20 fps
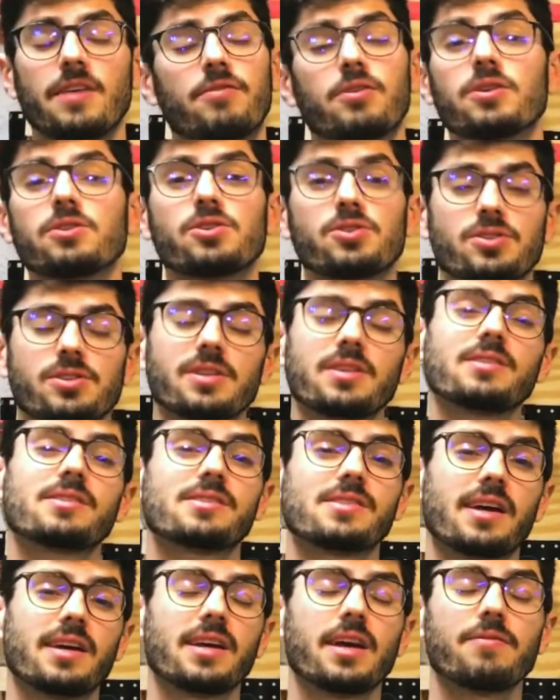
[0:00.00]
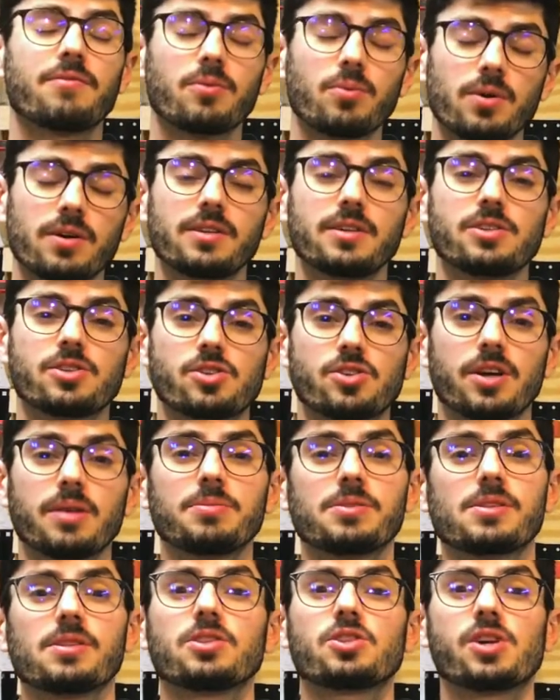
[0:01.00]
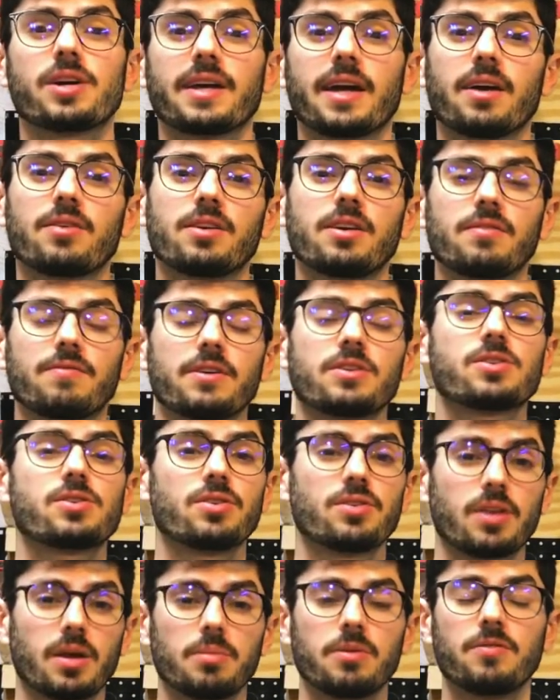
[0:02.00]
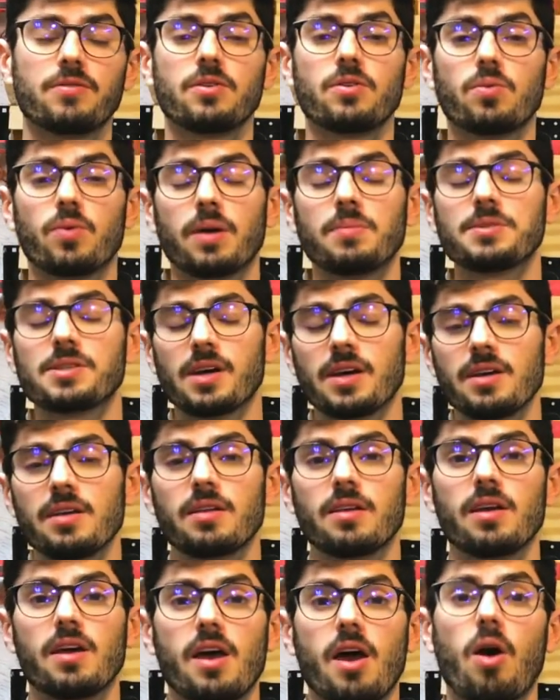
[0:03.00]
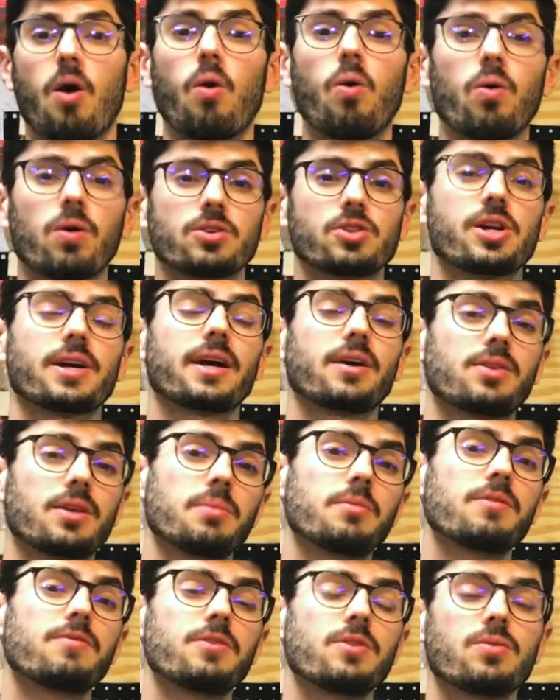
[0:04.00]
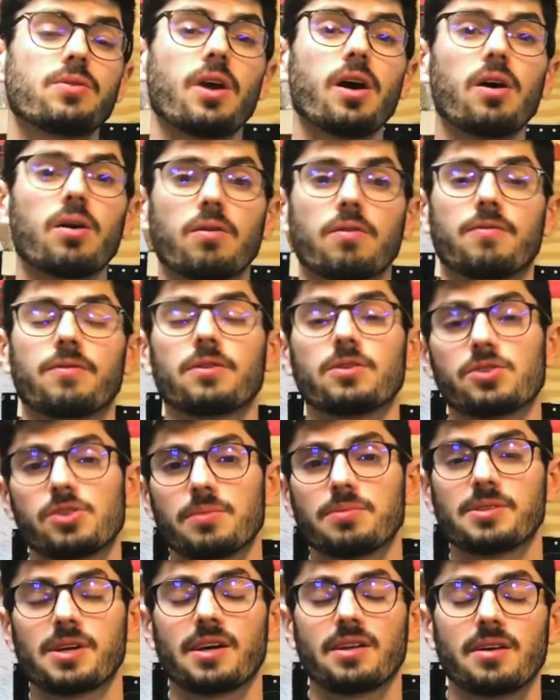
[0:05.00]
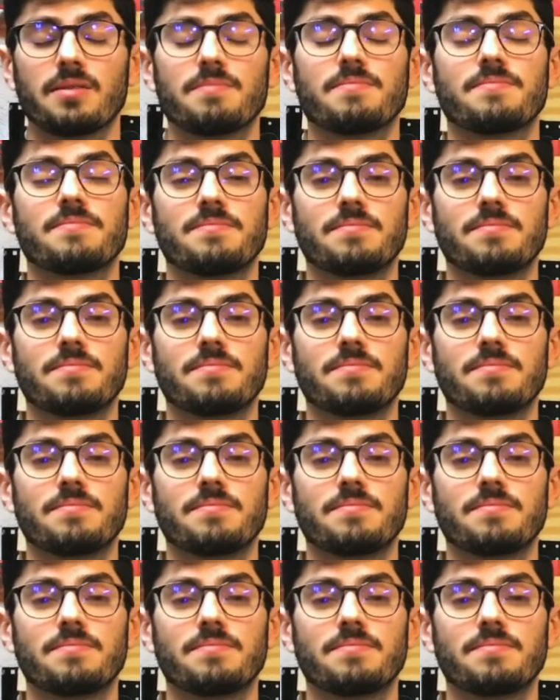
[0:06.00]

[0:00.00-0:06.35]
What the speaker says: If you're interested in signing up for one of these trips, check out the Adventure WVU website or check out WVU Go for a trip sign up.